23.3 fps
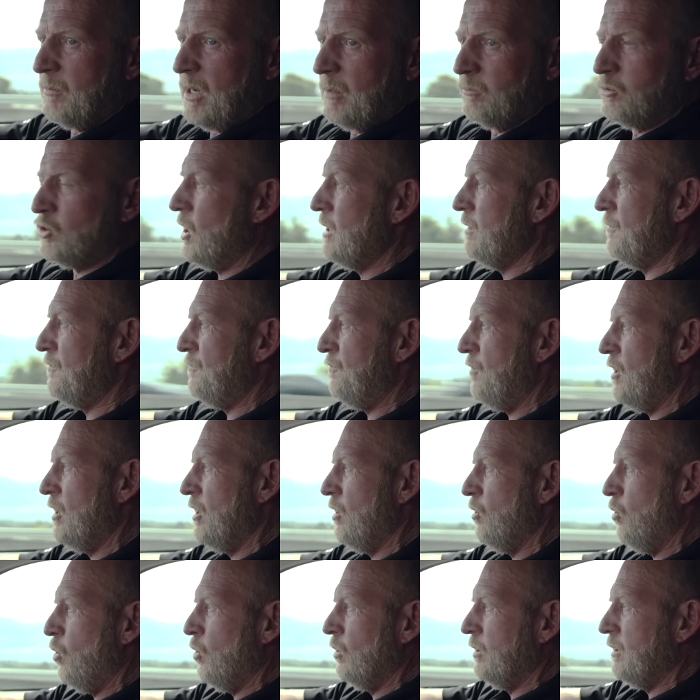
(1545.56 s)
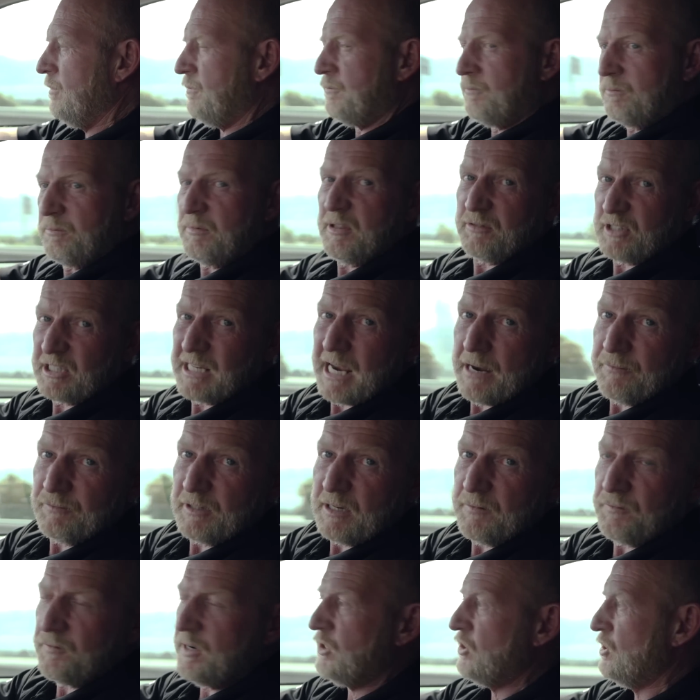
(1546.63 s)
trying to follow all the
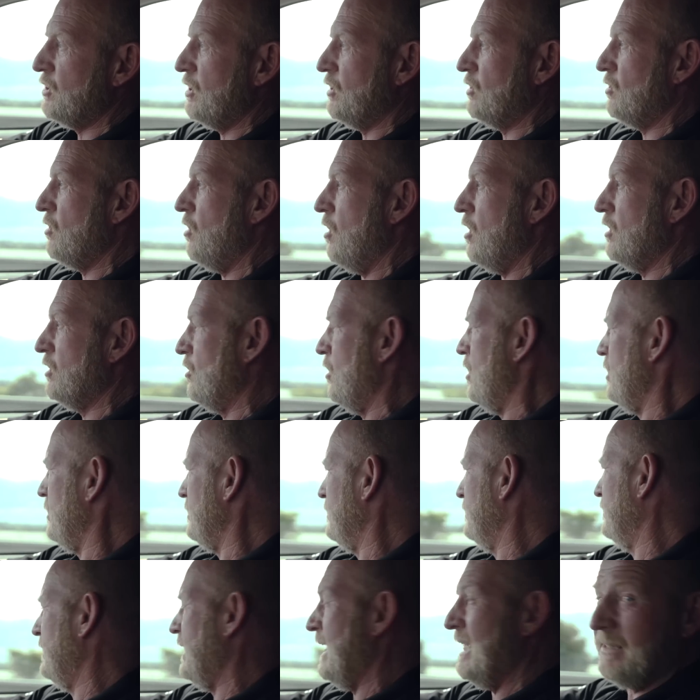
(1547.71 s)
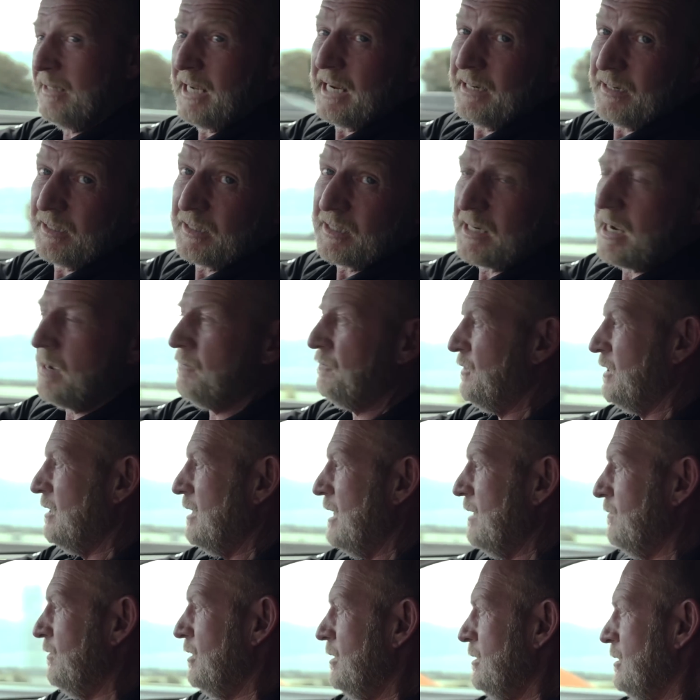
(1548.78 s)
safety features this car's got and its comfort
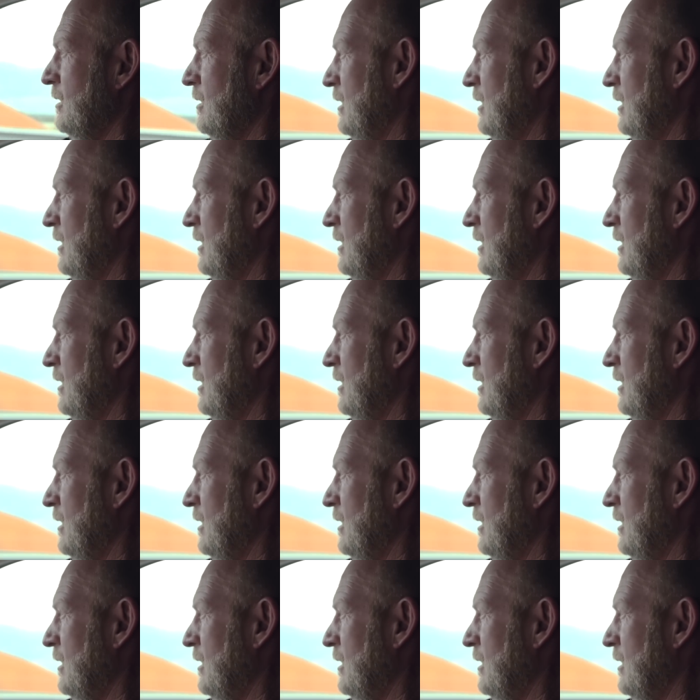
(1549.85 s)
levels.